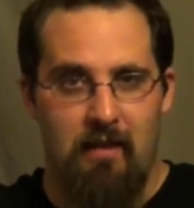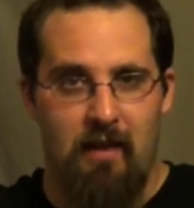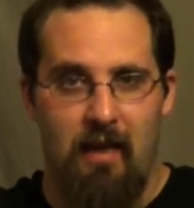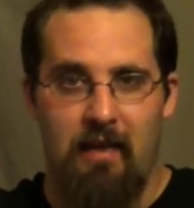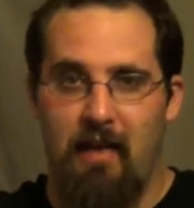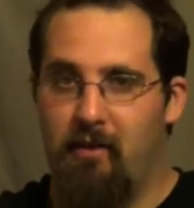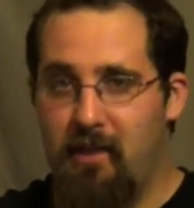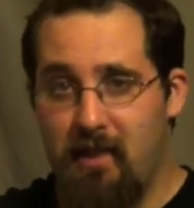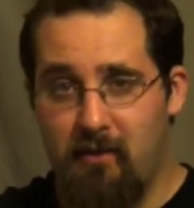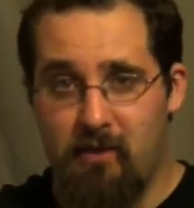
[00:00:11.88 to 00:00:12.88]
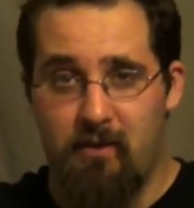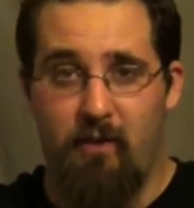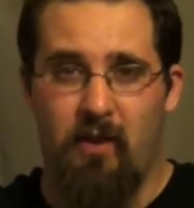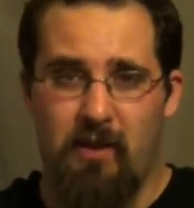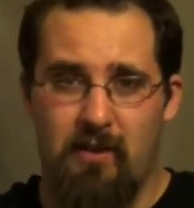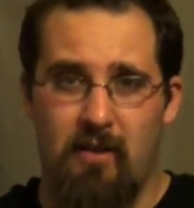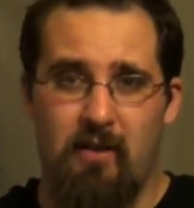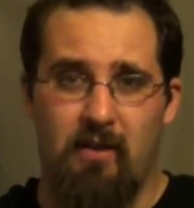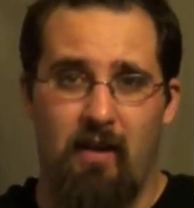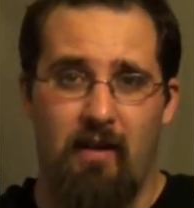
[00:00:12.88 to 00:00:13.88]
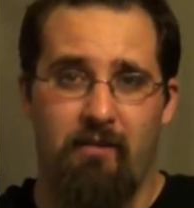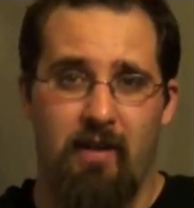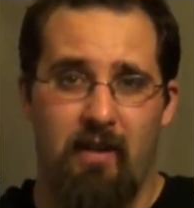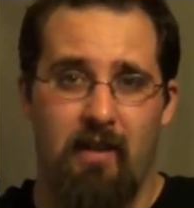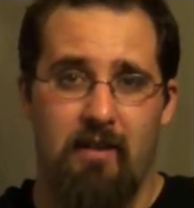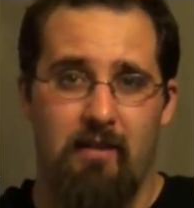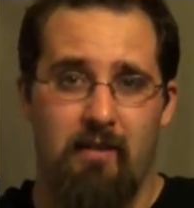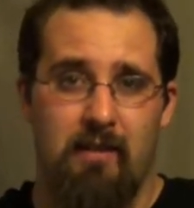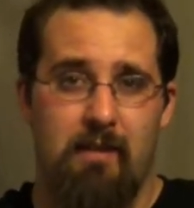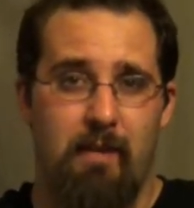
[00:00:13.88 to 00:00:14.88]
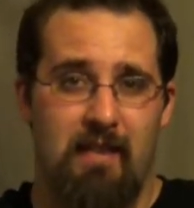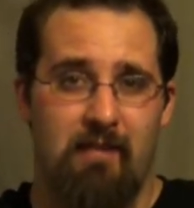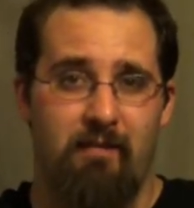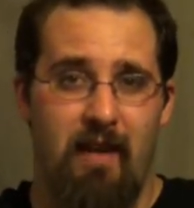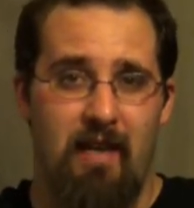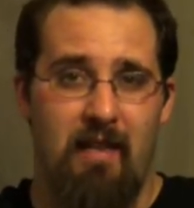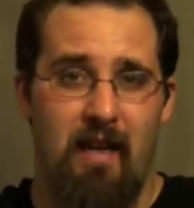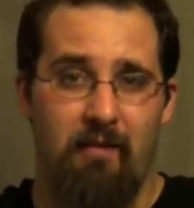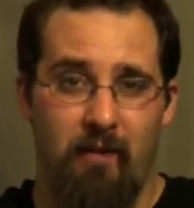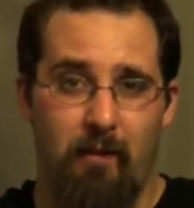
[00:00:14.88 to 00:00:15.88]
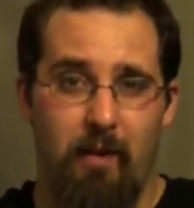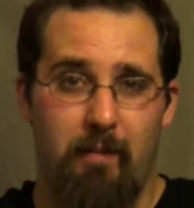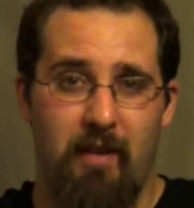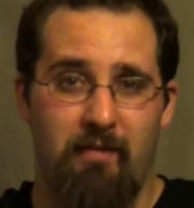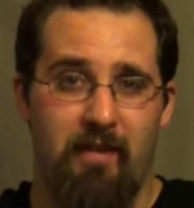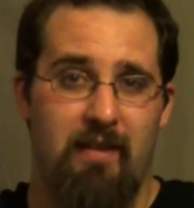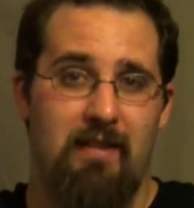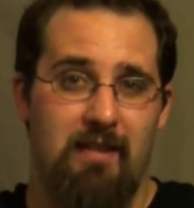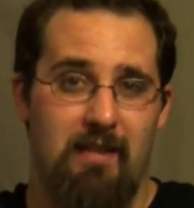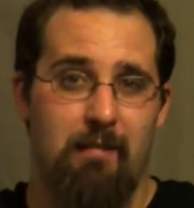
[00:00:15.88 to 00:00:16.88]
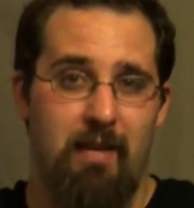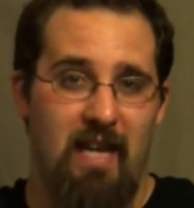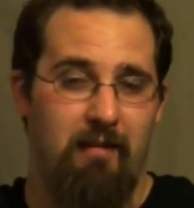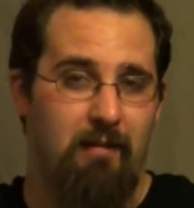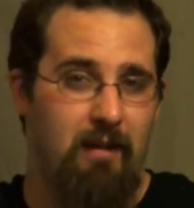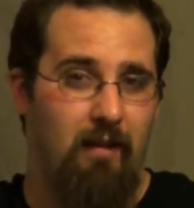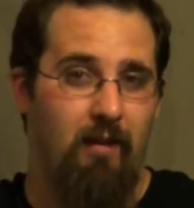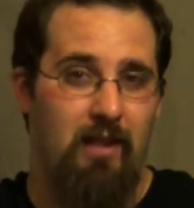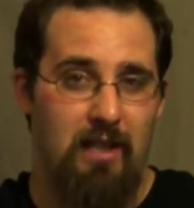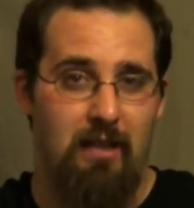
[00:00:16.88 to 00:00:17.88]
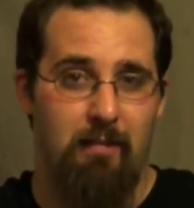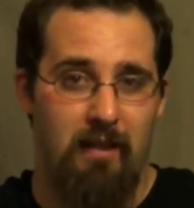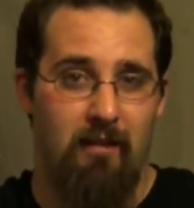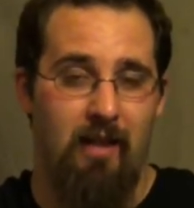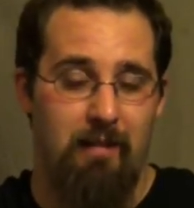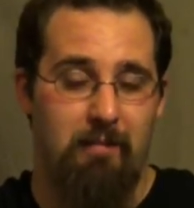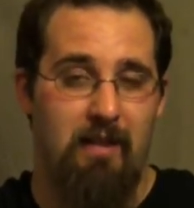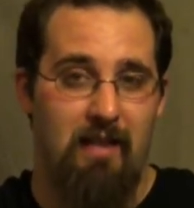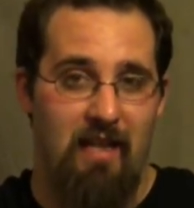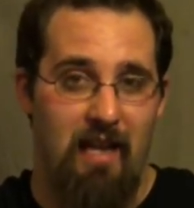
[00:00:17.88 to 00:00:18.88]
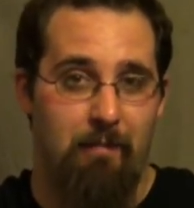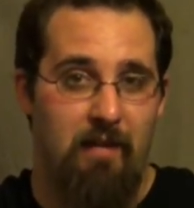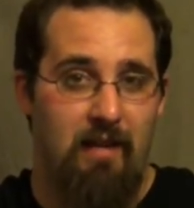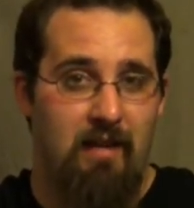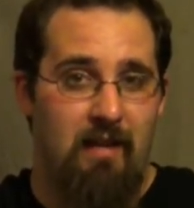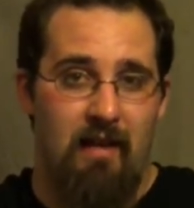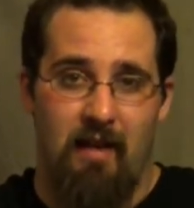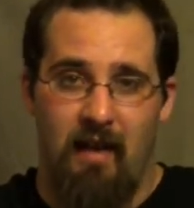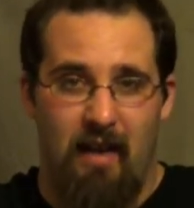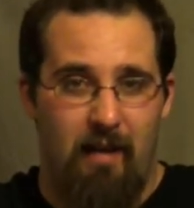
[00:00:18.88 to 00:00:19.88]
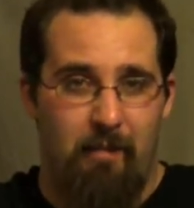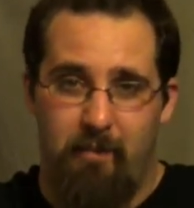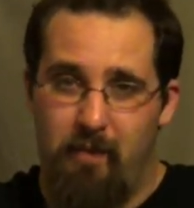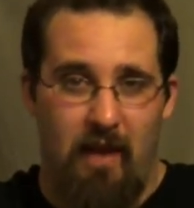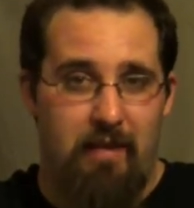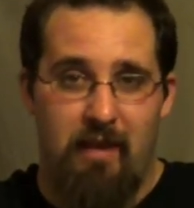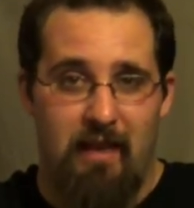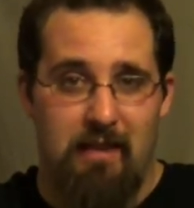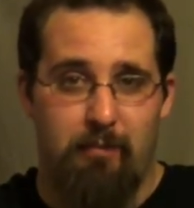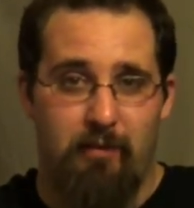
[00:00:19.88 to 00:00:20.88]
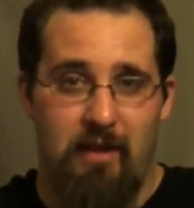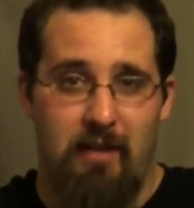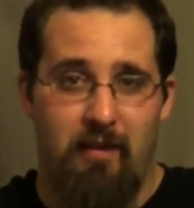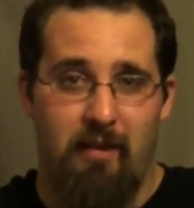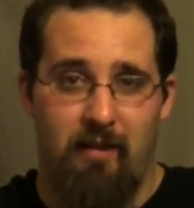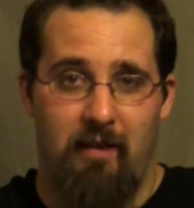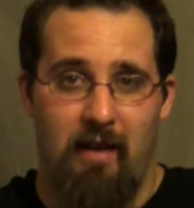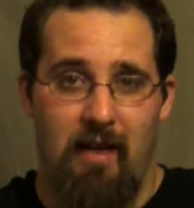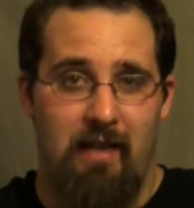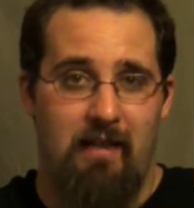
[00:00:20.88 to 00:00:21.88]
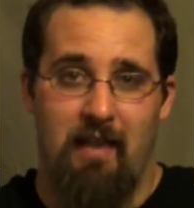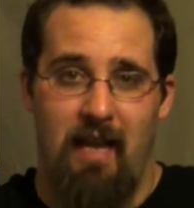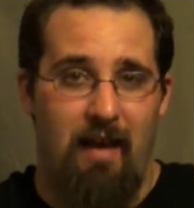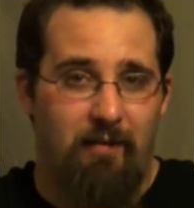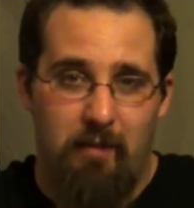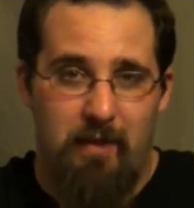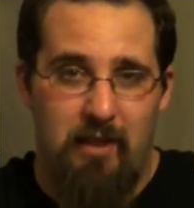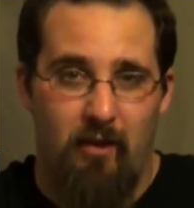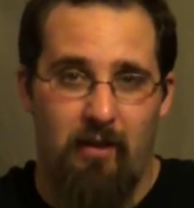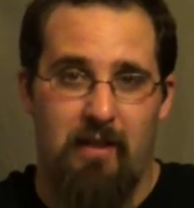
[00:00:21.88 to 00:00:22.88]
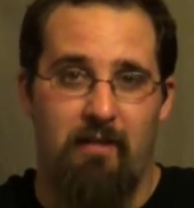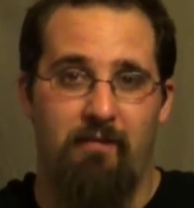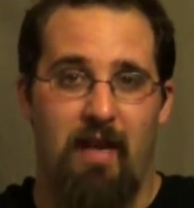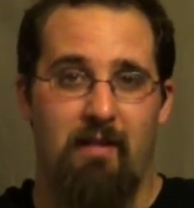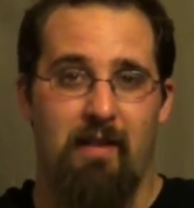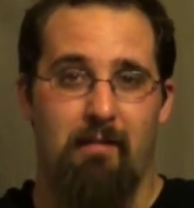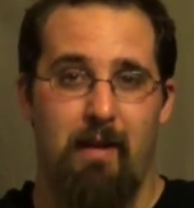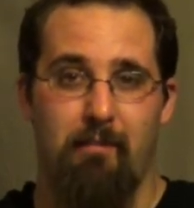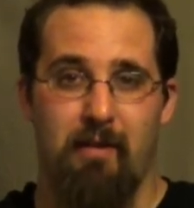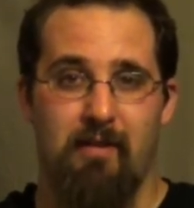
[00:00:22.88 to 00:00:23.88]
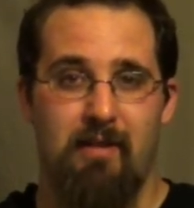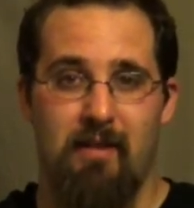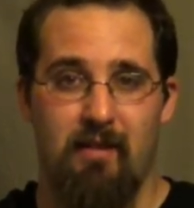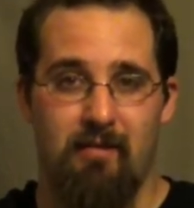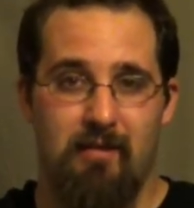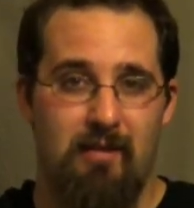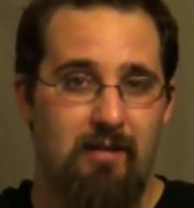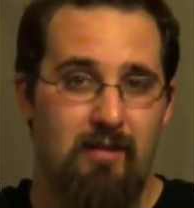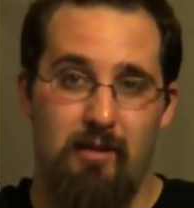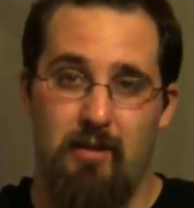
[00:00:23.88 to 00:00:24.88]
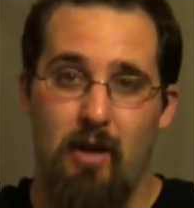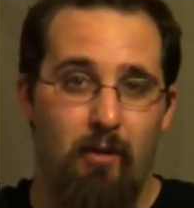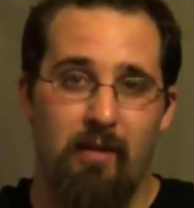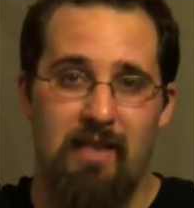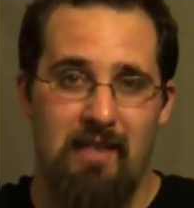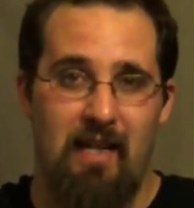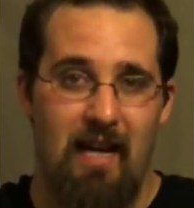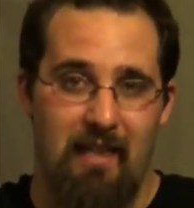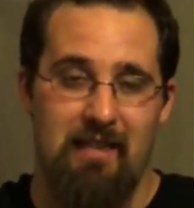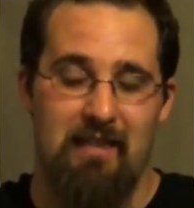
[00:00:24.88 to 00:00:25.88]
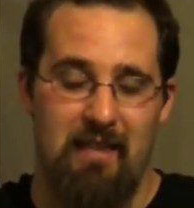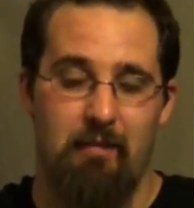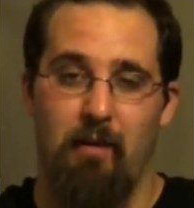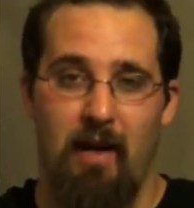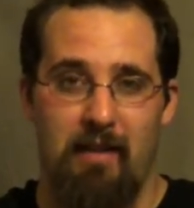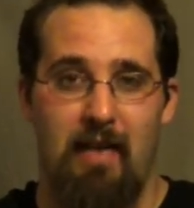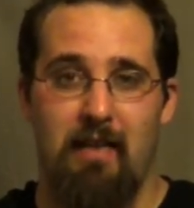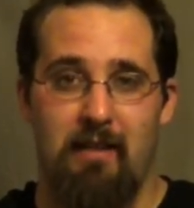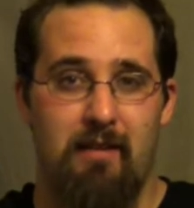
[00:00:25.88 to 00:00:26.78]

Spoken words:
Now, in the interest of full disclosure, I feel I should specify that I firmly believe that this is the band with the legitimate claim to the name. I think it's pretty clear-cut. They have the majority of founding members. There's no reason I can see why they